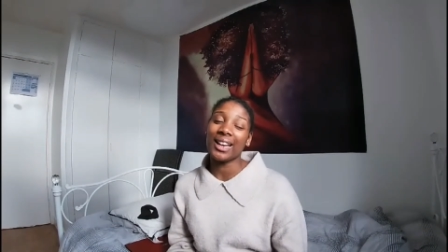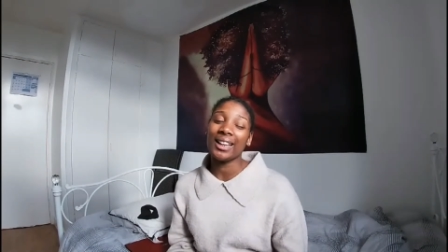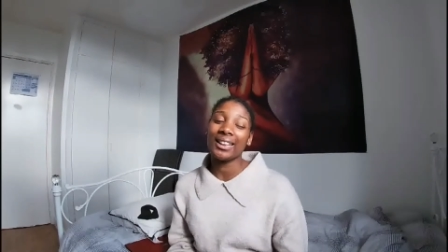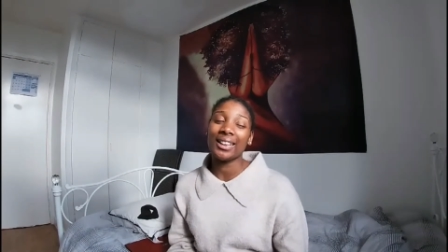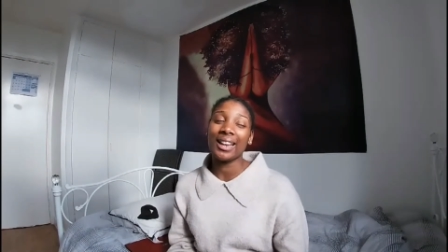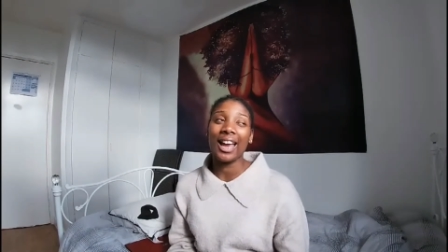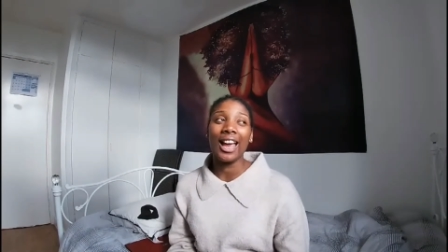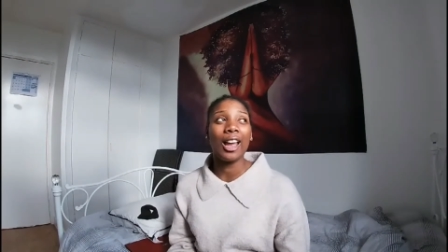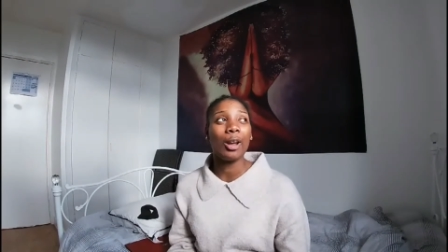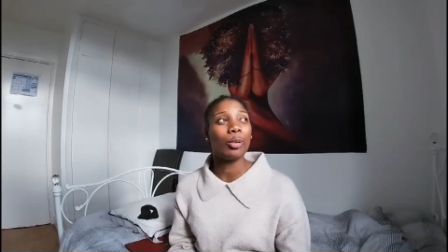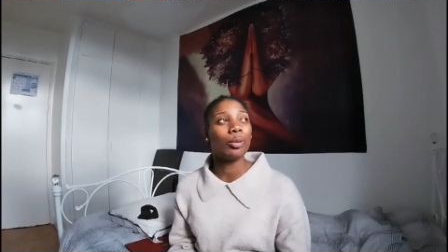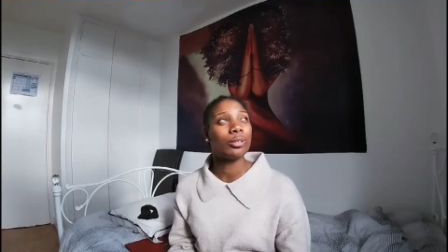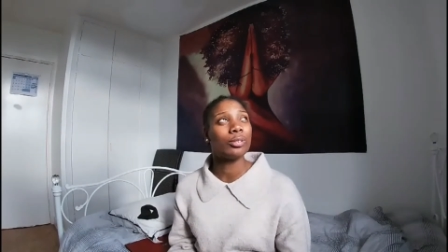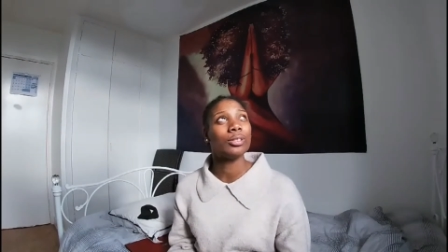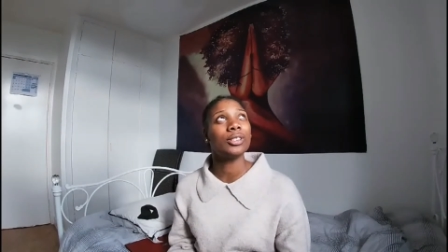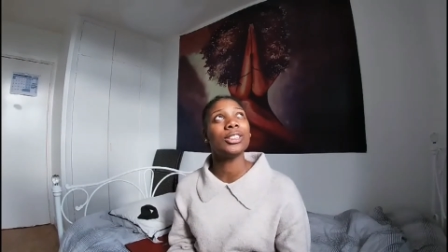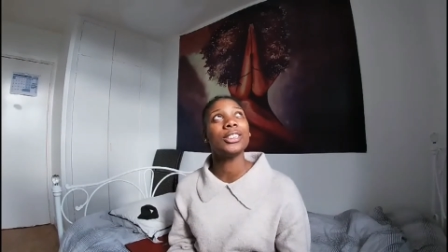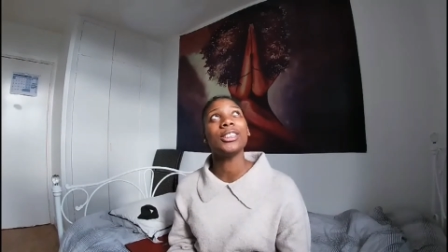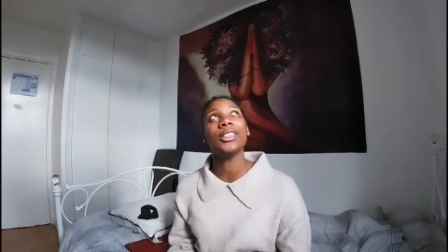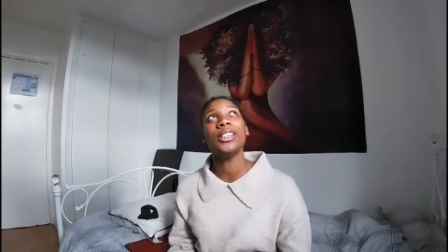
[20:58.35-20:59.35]
and I will
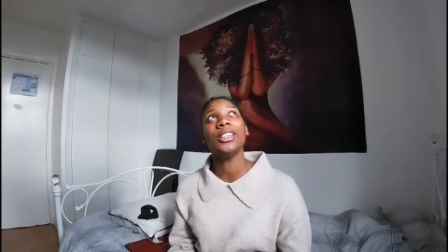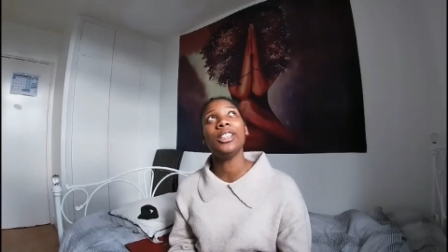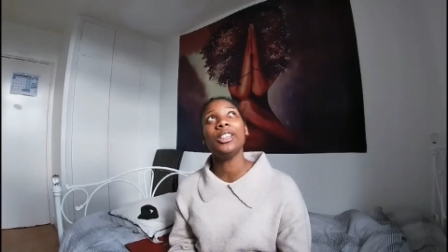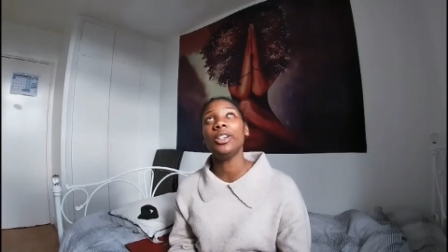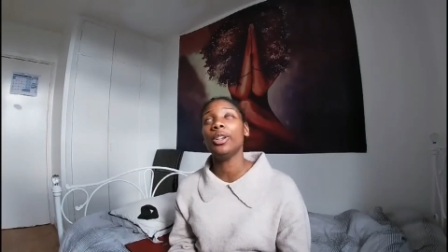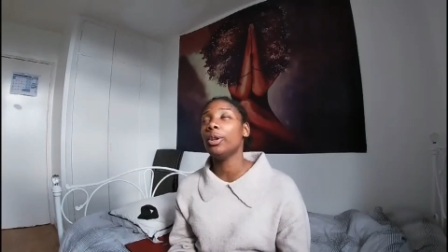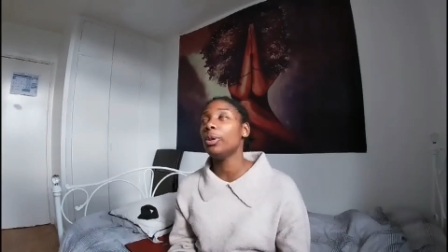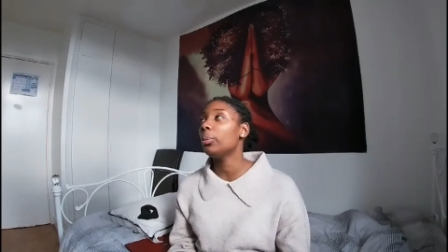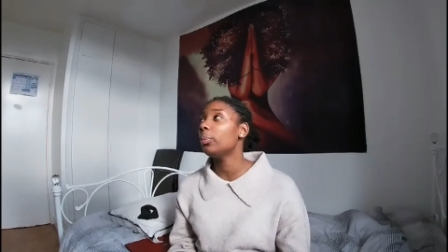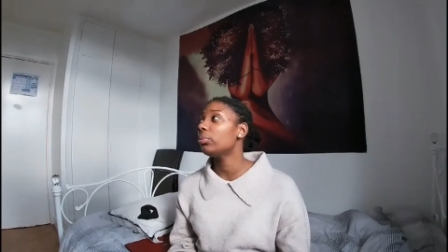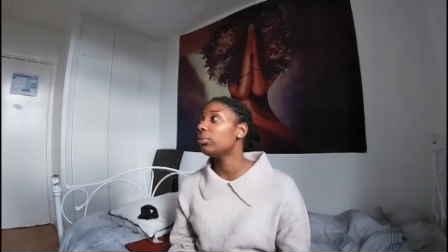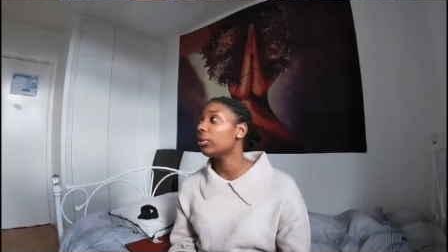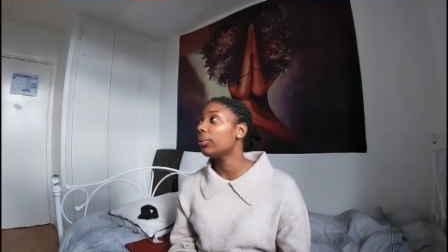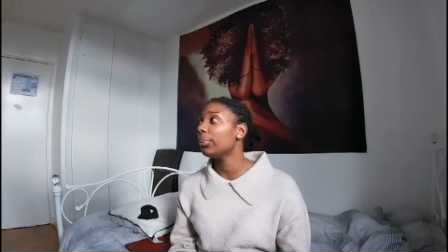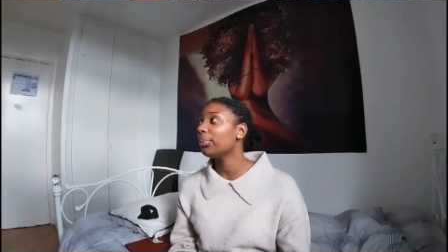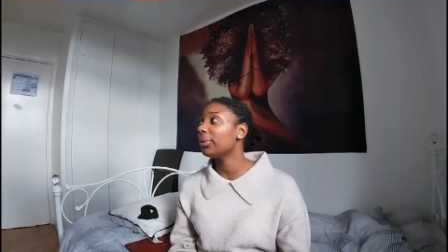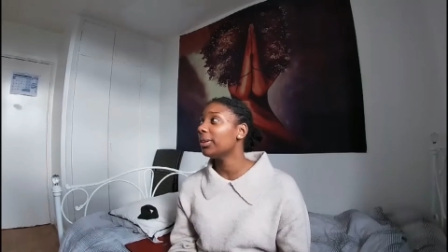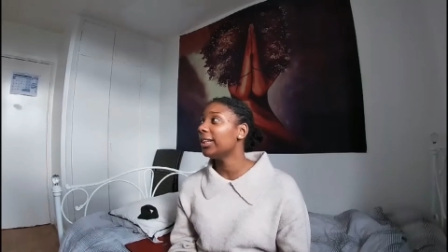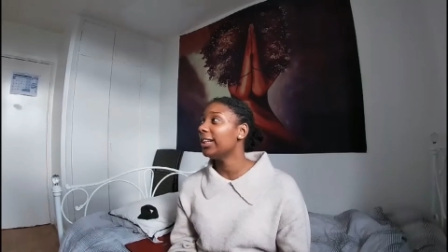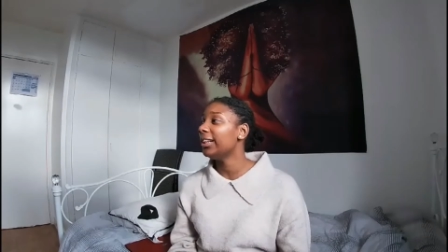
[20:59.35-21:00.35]
see you
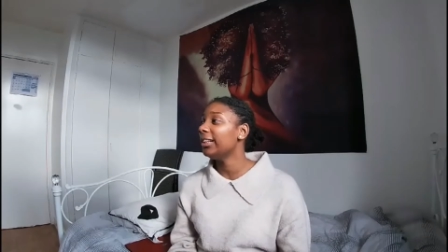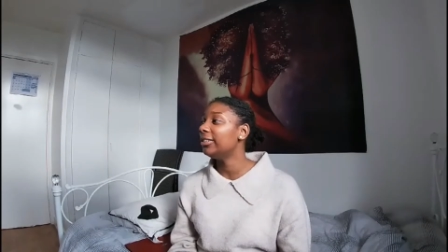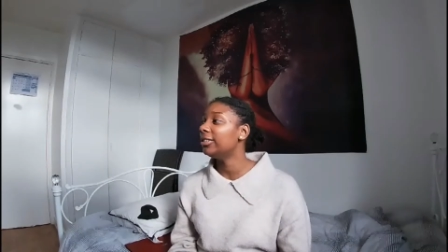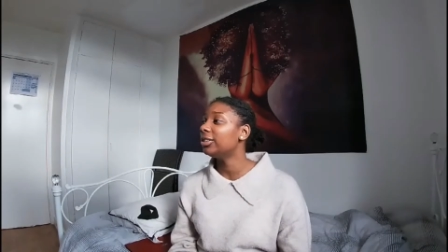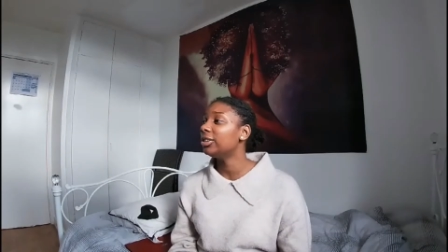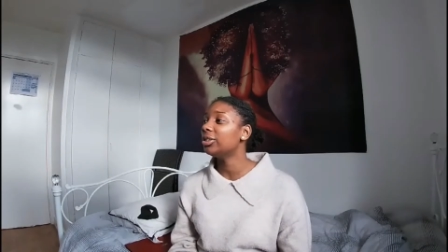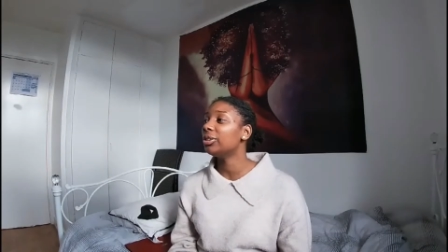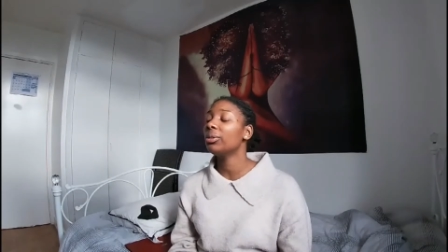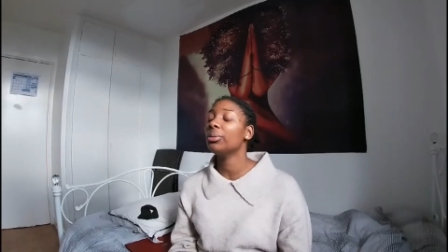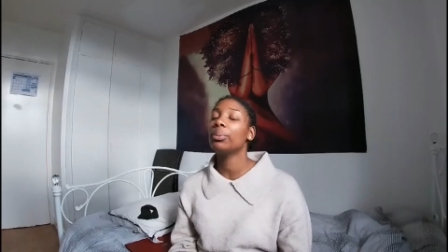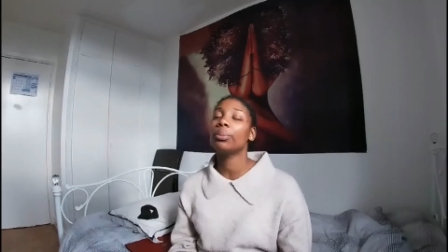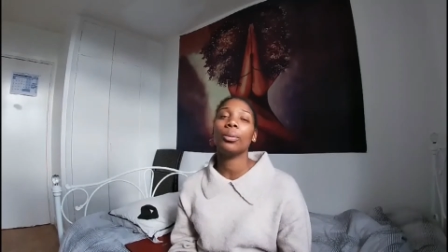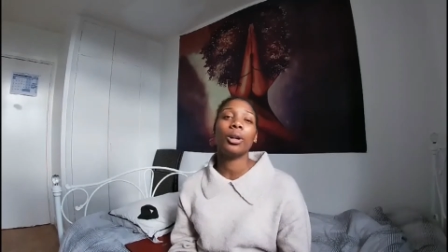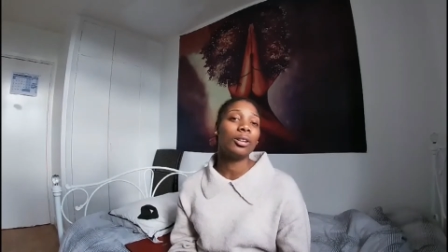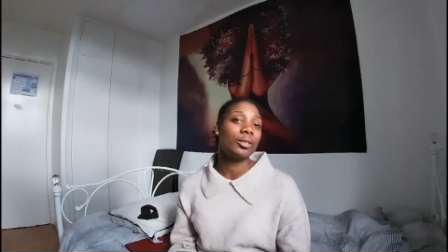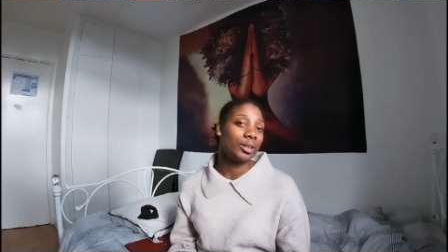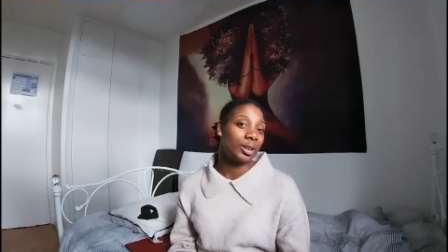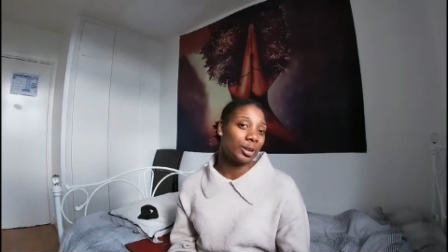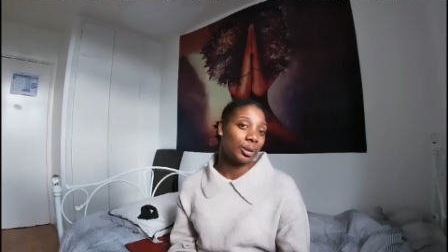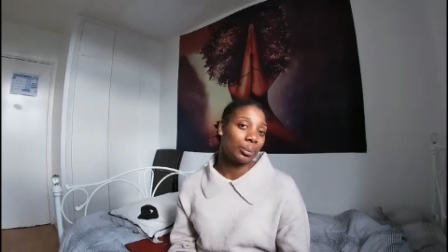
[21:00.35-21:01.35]
probably
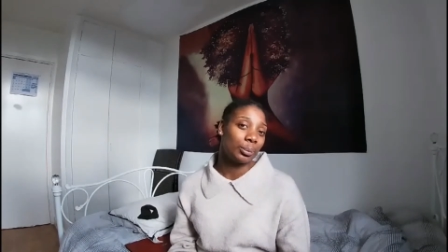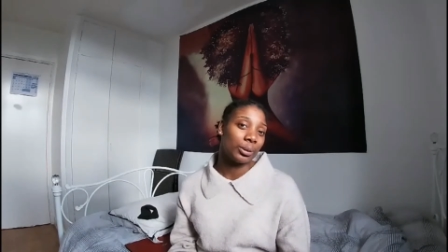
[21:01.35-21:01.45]
tomorrow,